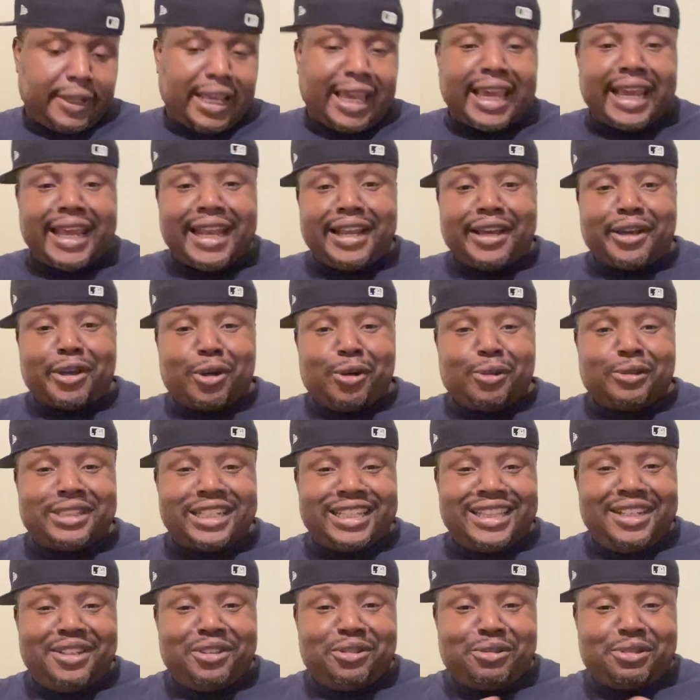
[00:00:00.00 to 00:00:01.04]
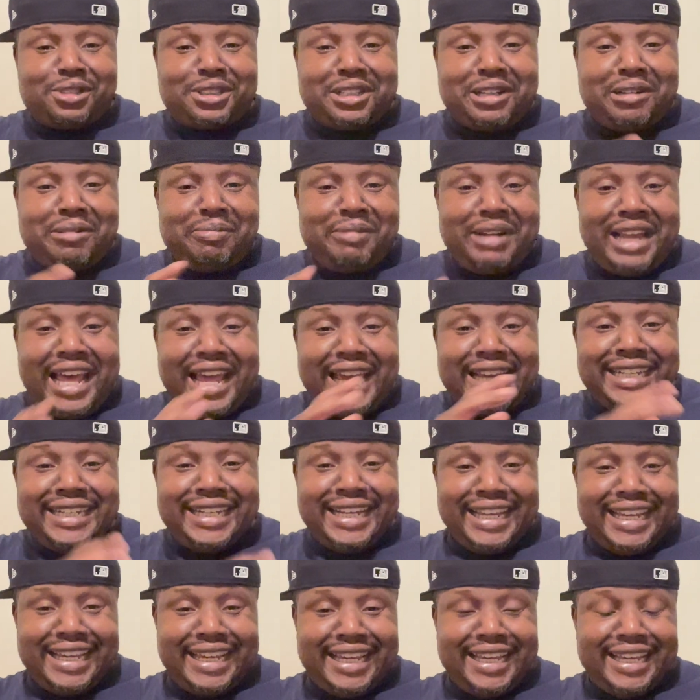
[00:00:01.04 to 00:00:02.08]
And it goes a little something like
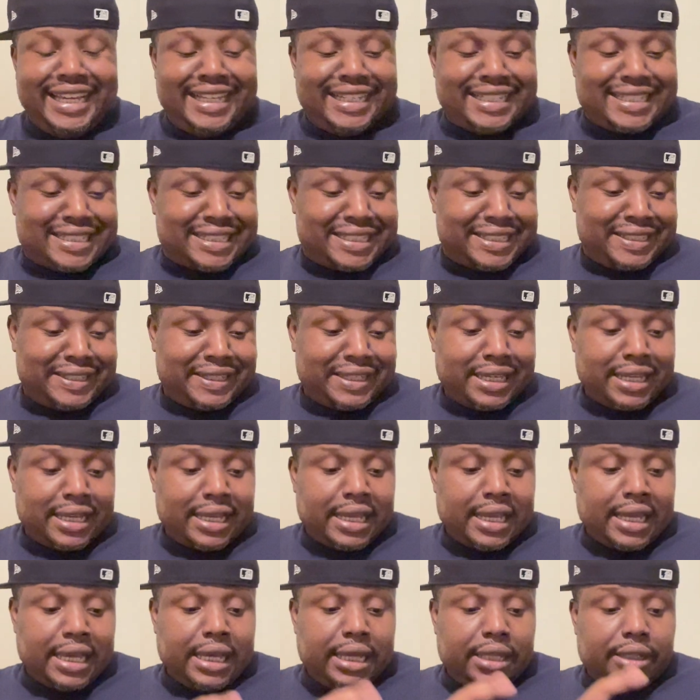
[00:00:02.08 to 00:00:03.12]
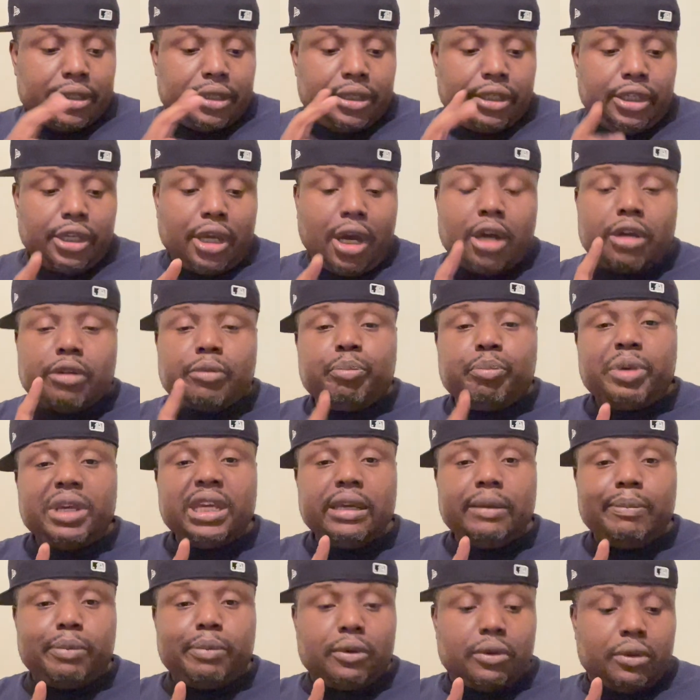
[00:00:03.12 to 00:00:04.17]
this. The young
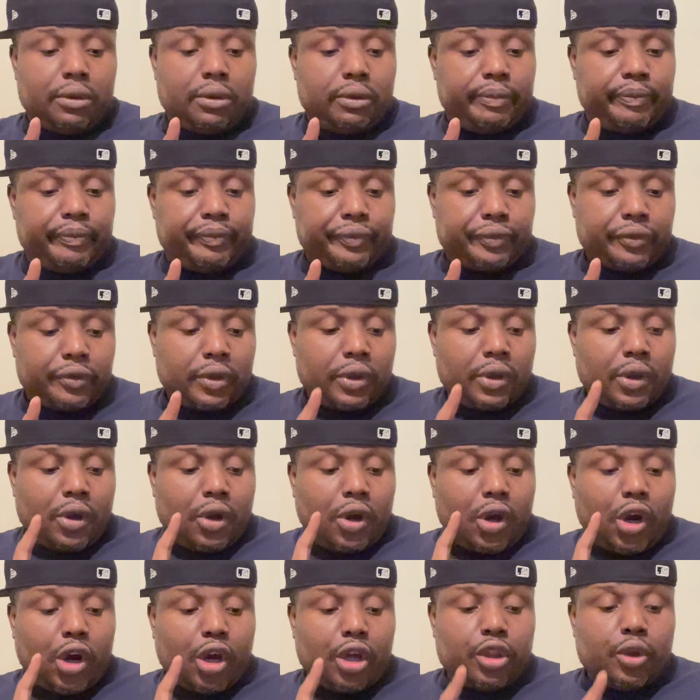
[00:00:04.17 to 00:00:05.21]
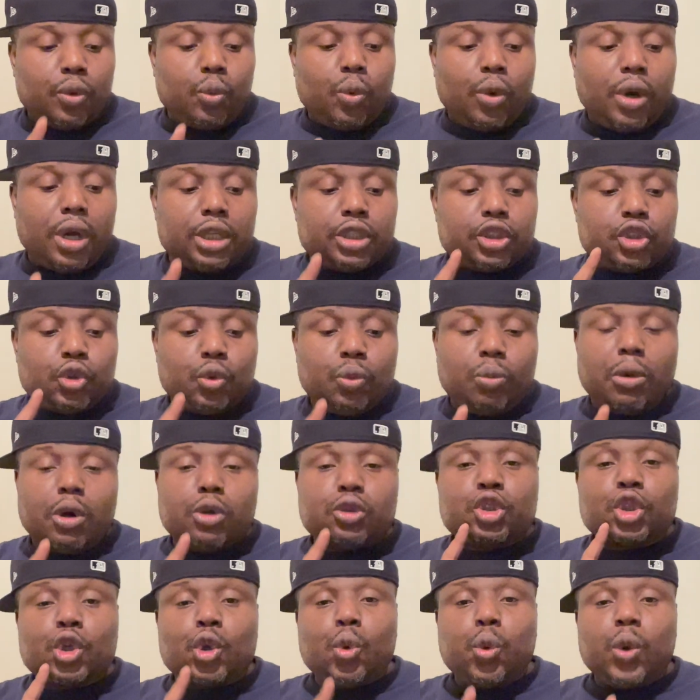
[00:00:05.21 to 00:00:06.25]
people are the ones who
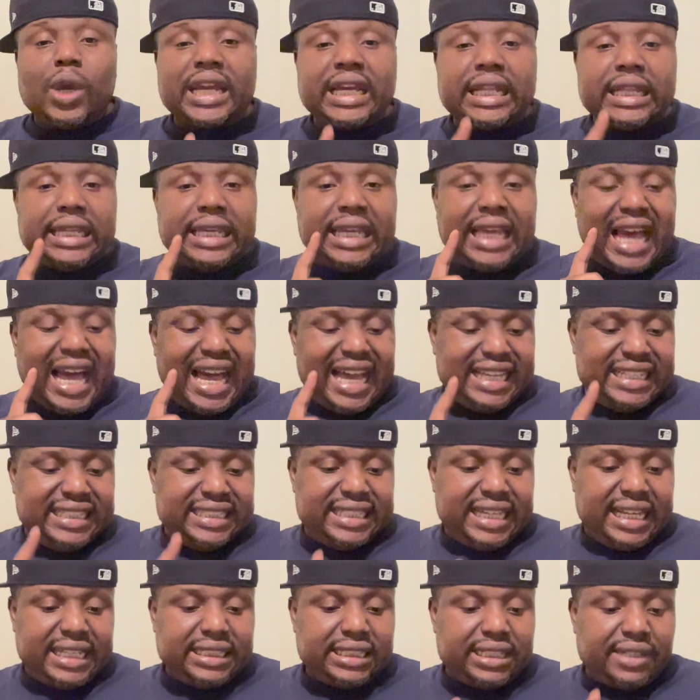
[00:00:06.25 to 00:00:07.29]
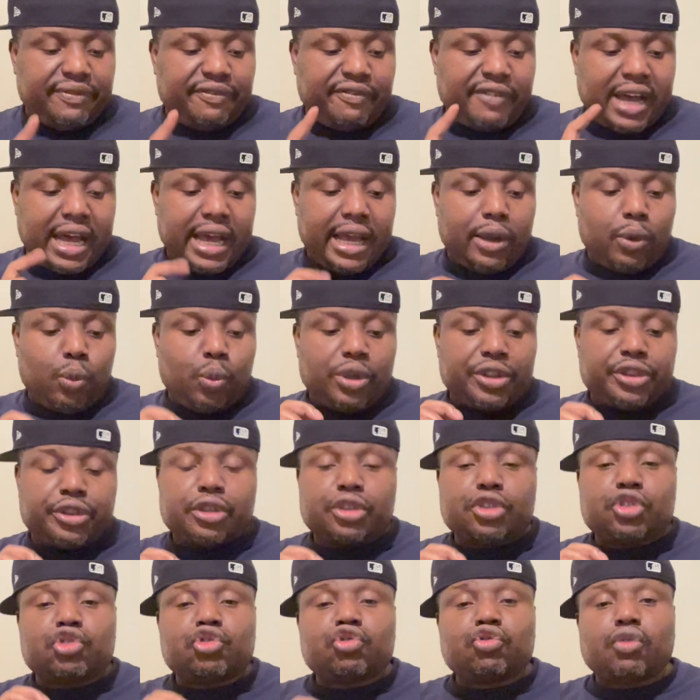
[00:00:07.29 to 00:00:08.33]
most quickly identify with the
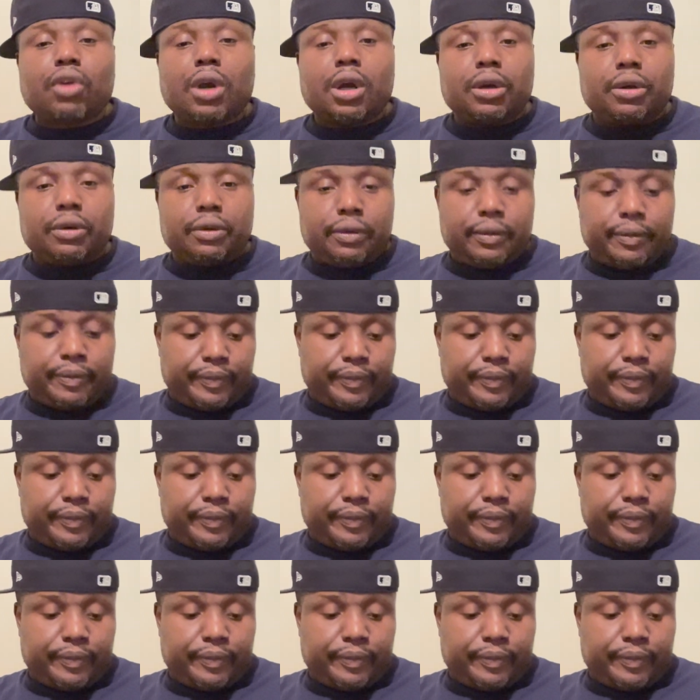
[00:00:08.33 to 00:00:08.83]
struggle